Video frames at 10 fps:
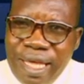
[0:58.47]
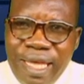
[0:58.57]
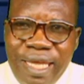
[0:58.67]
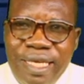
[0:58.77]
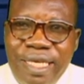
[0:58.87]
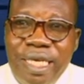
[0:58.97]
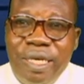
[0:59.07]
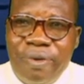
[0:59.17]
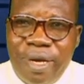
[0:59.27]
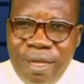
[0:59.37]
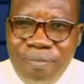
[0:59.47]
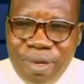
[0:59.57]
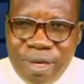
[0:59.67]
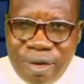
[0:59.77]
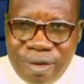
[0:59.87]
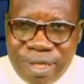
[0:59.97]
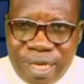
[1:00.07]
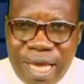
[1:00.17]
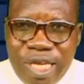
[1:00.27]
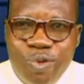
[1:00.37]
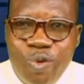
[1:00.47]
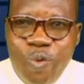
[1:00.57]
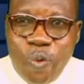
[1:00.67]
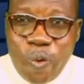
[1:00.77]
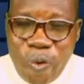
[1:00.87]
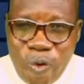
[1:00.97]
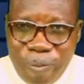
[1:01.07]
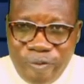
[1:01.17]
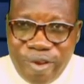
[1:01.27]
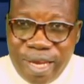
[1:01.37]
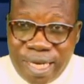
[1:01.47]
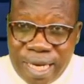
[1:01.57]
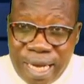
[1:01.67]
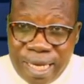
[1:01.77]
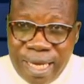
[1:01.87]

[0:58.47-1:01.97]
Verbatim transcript: is general because as we grow up, even the child